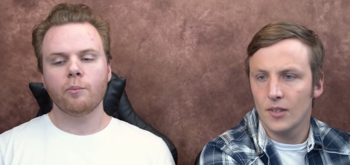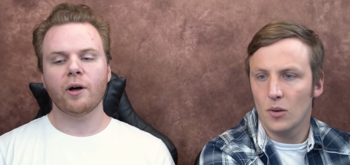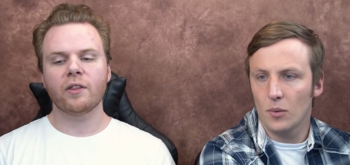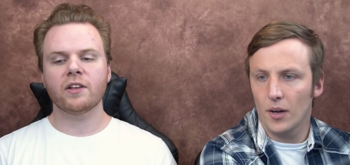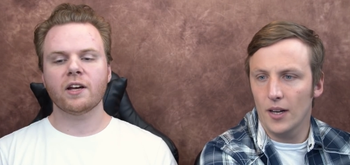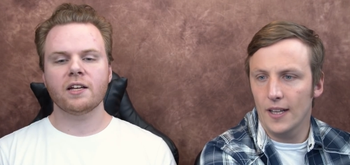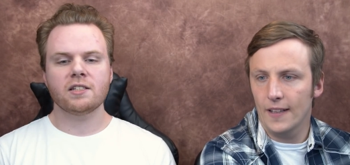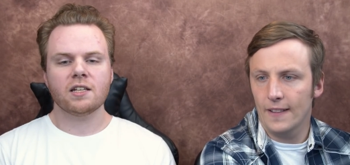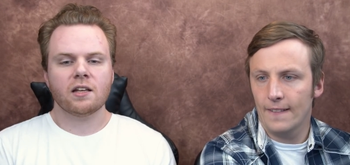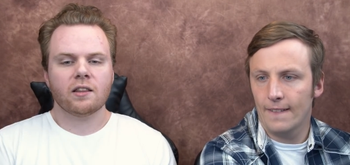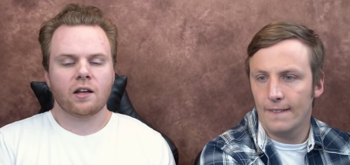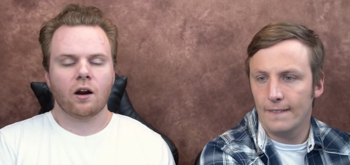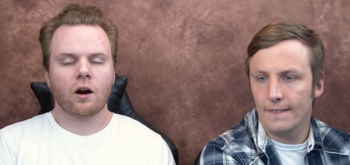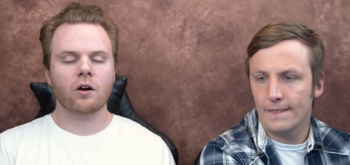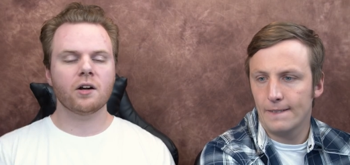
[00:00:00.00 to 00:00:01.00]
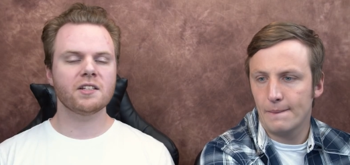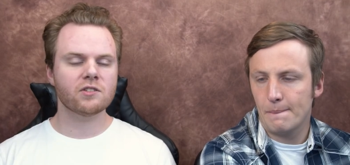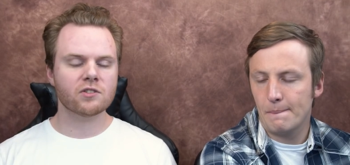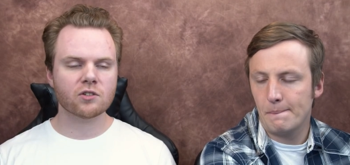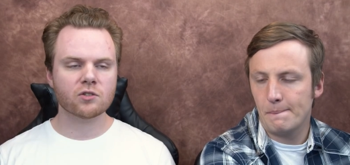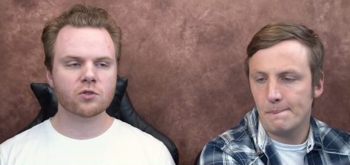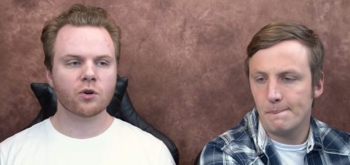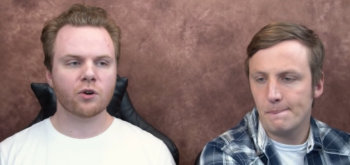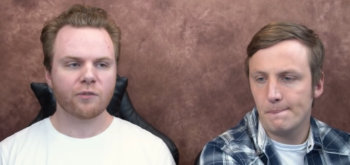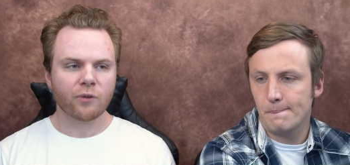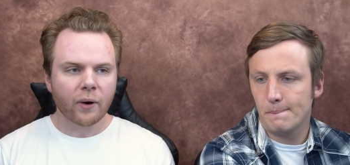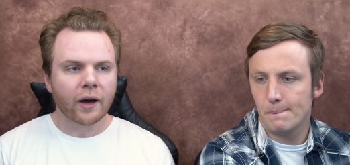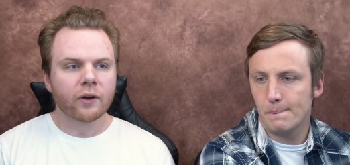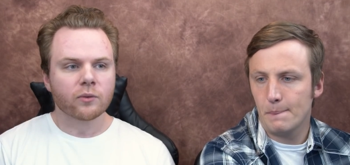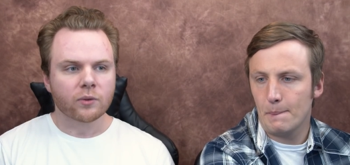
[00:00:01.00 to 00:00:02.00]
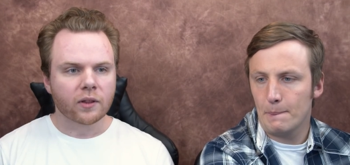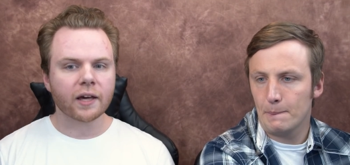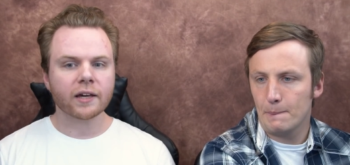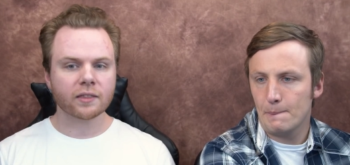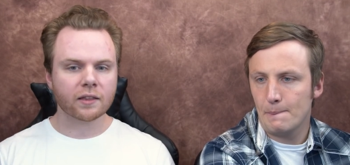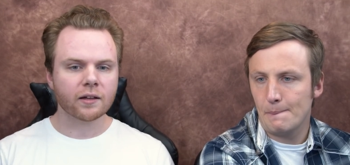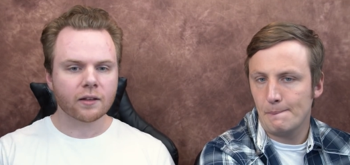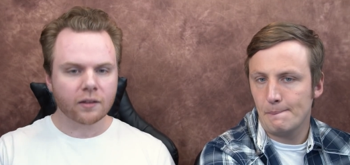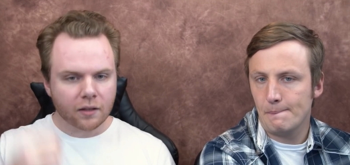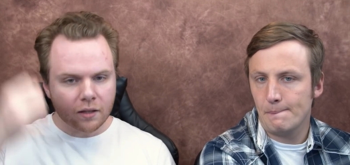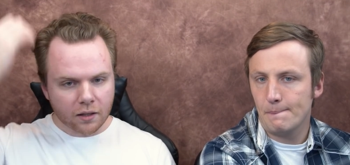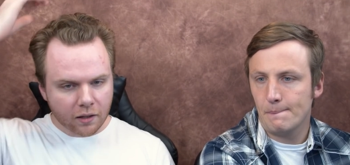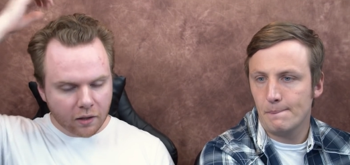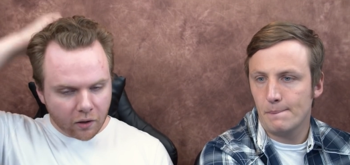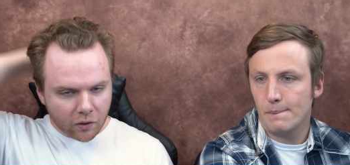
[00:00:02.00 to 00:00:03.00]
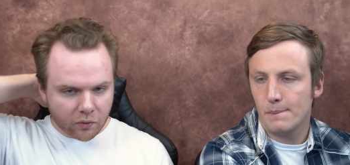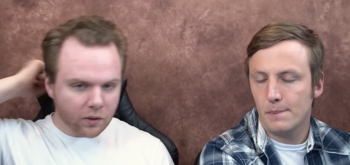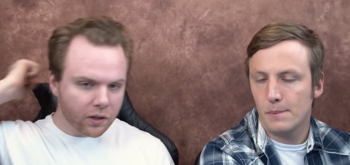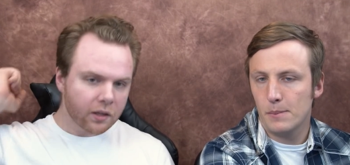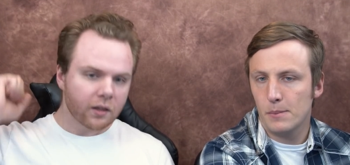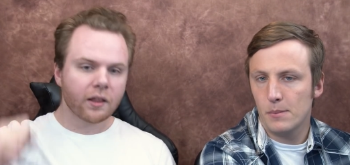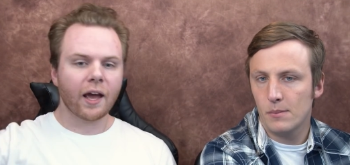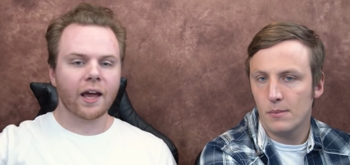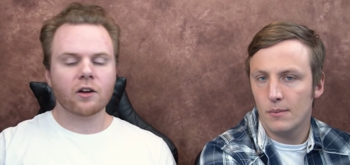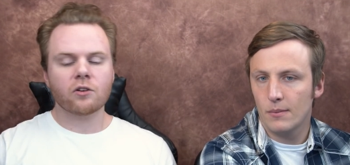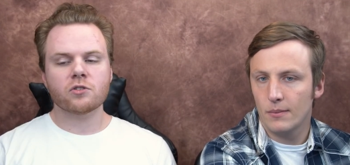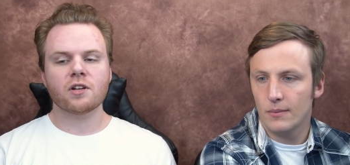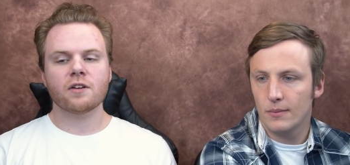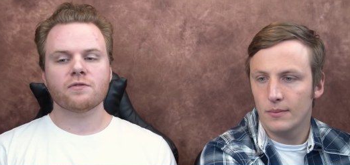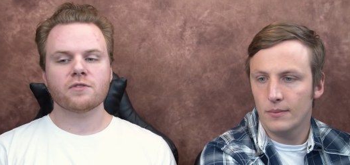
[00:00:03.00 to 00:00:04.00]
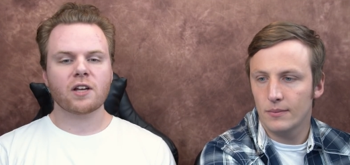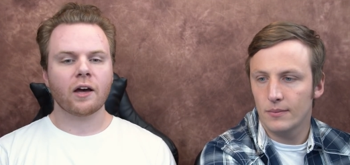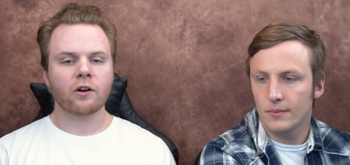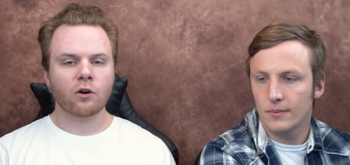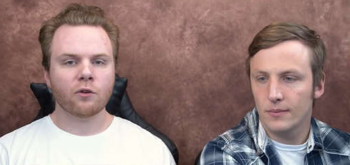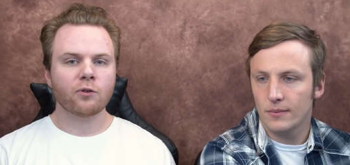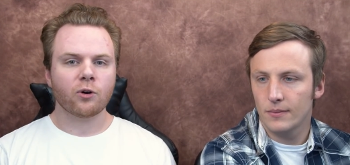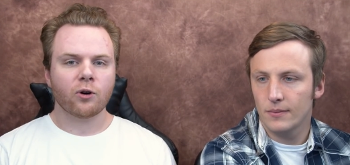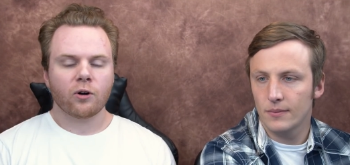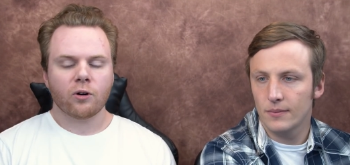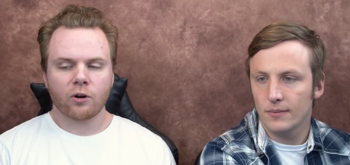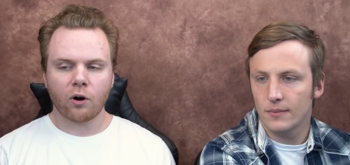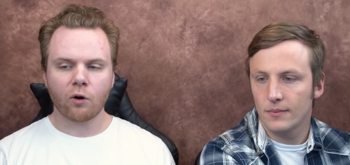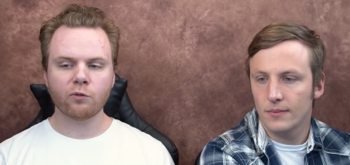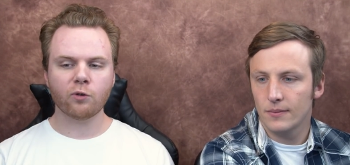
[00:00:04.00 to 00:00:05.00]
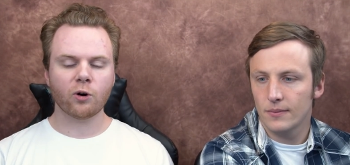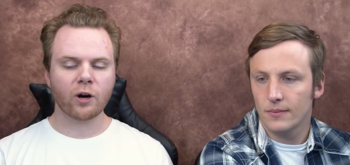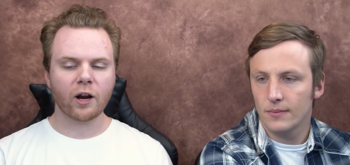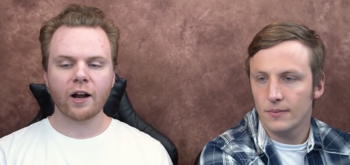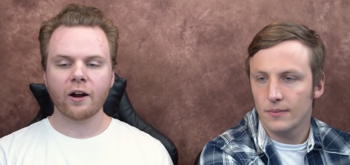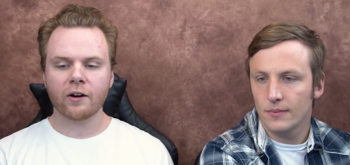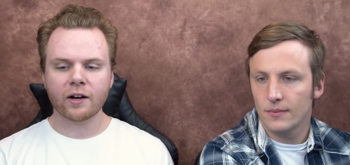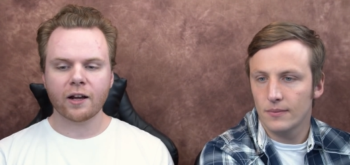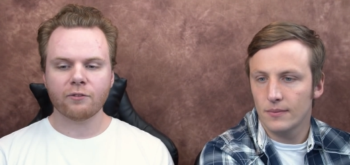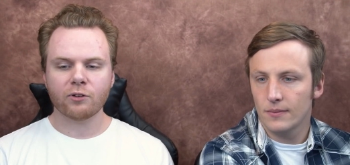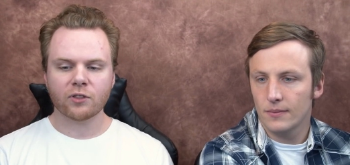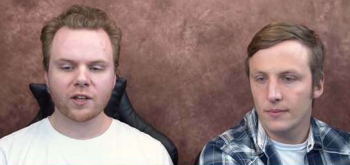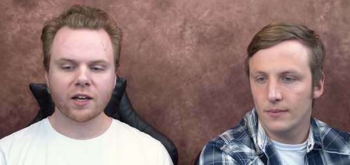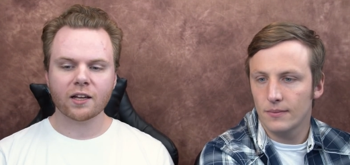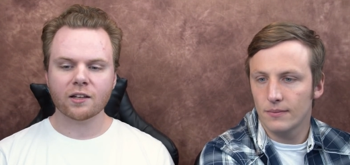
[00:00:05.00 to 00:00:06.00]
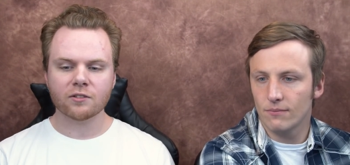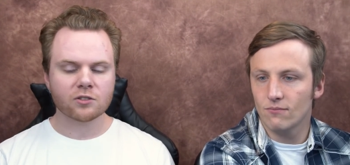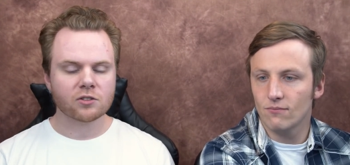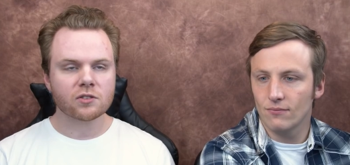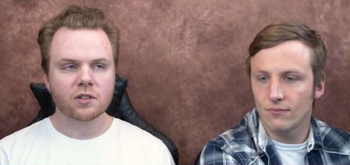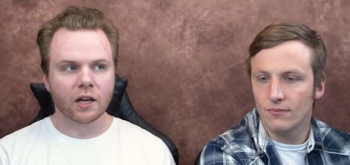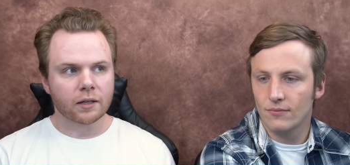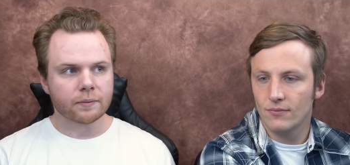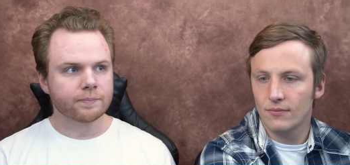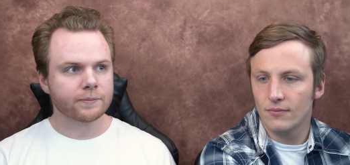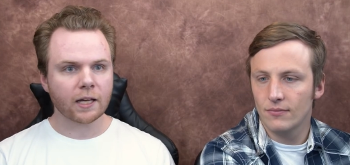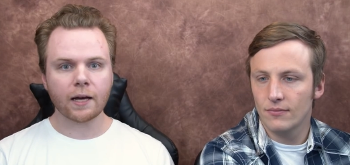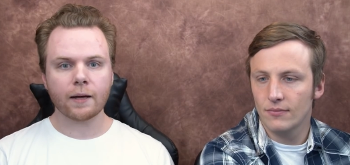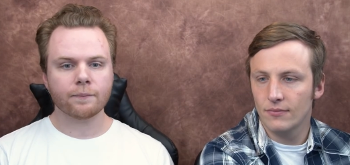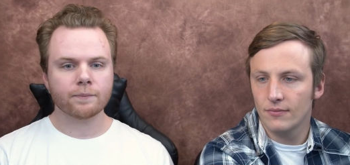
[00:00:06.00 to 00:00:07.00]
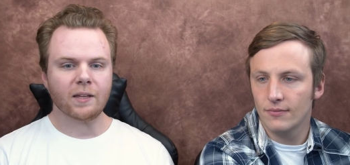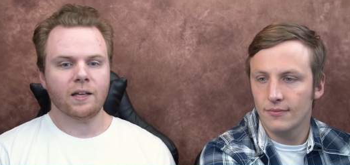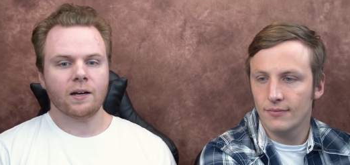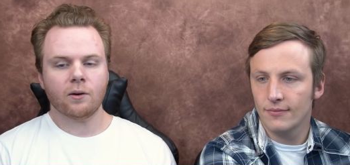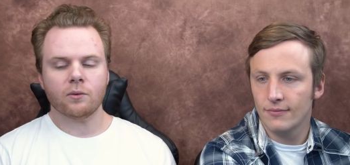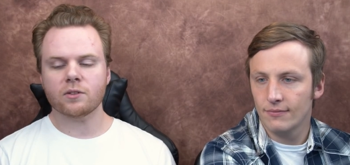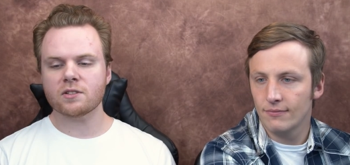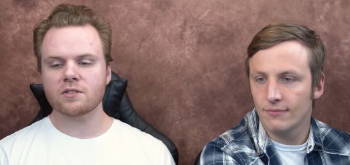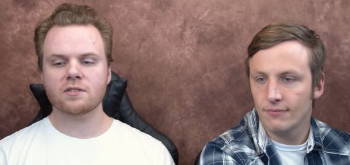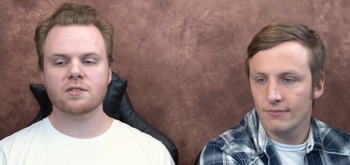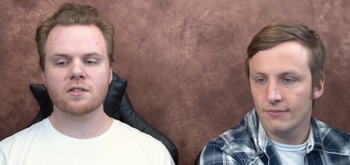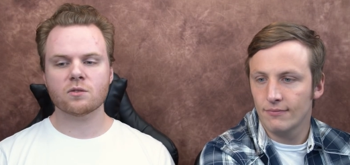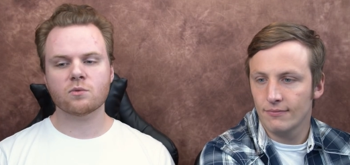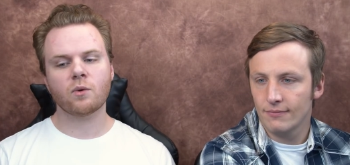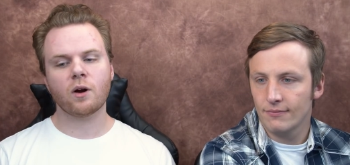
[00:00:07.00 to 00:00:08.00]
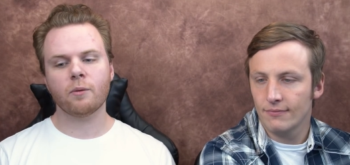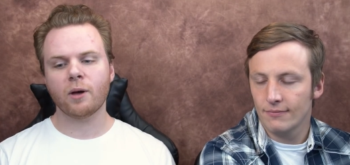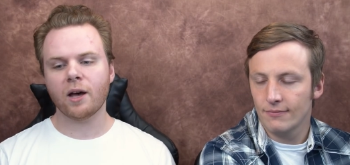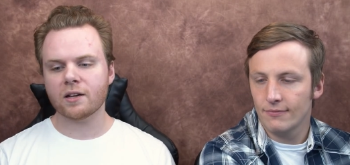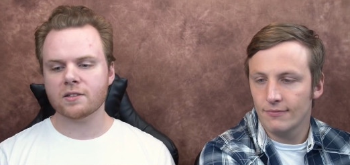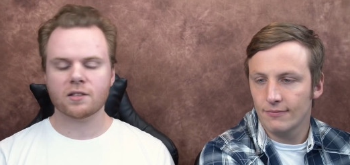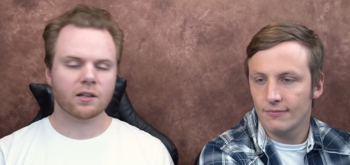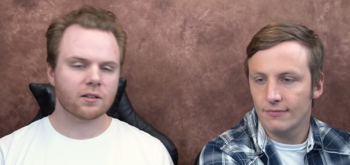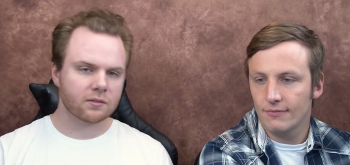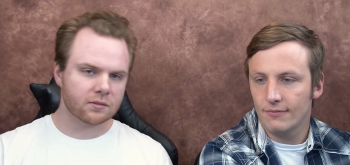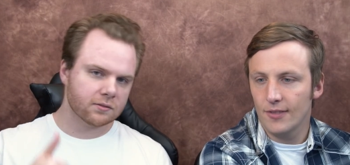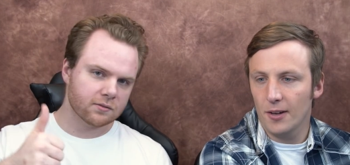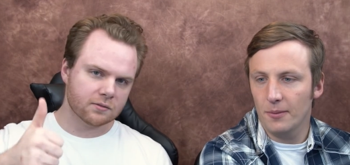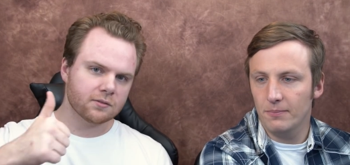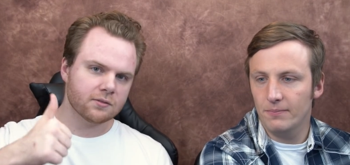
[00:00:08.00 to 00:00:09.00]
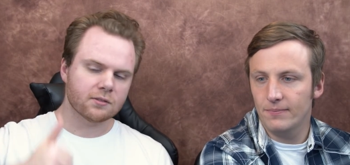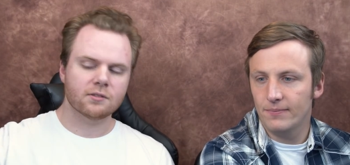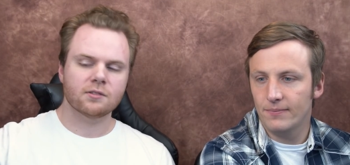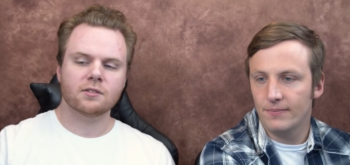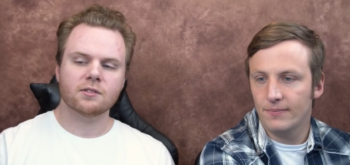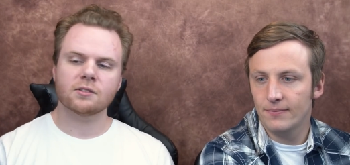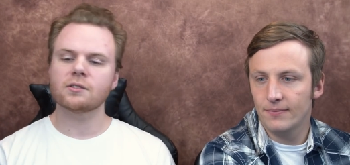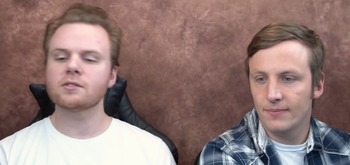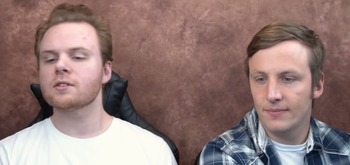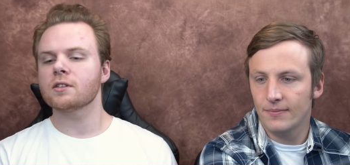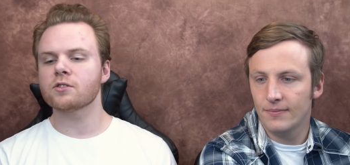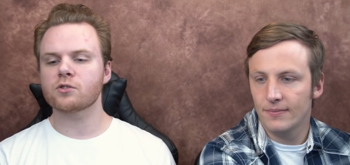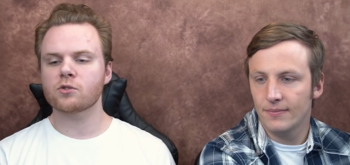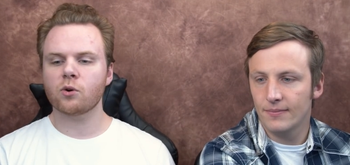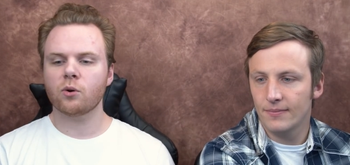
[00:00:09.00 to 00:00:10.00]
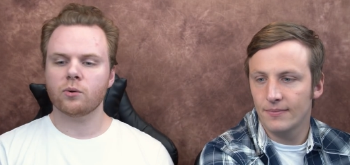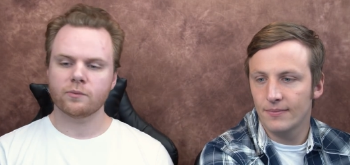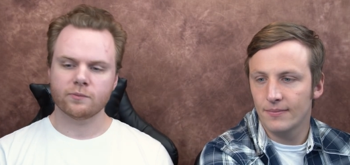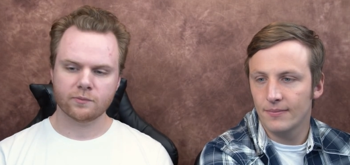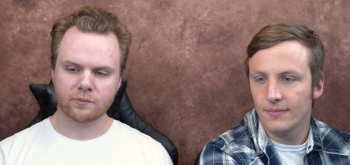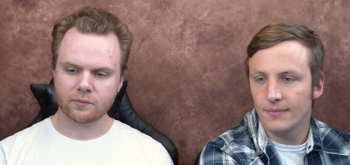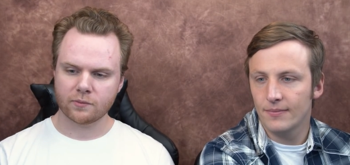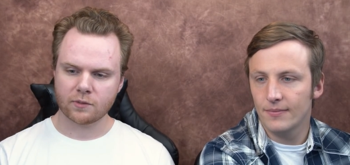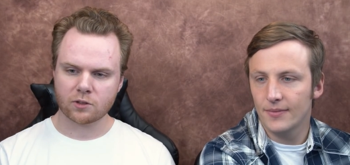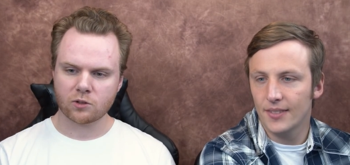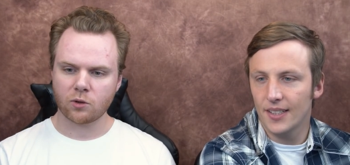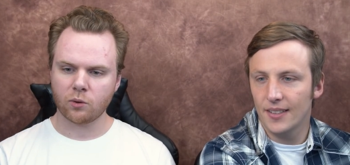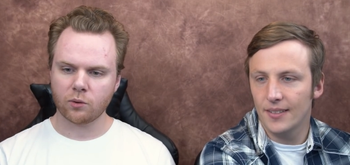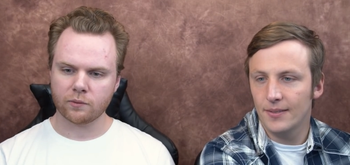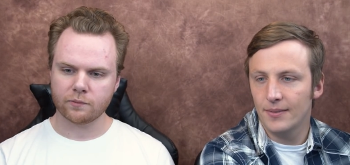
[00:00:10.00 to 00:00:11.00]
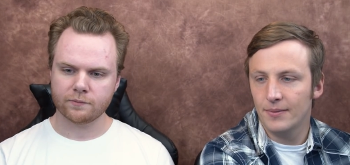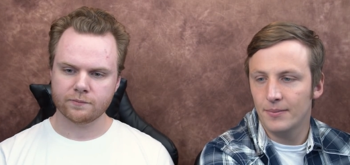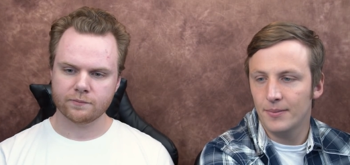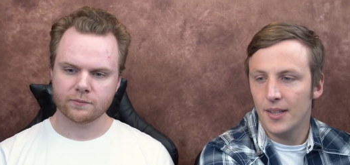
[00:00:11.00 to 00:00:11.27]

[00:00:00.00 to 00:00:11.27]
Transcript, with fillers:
Speaker 1: But right. the idea that Haruhi's just sort of around with like the you know handkerchief tied over over her hair and everything, and mm-hmm. just like yeah you know this this is where I'm at. It's like yep, it's, it's cool, it's cool. Yeah.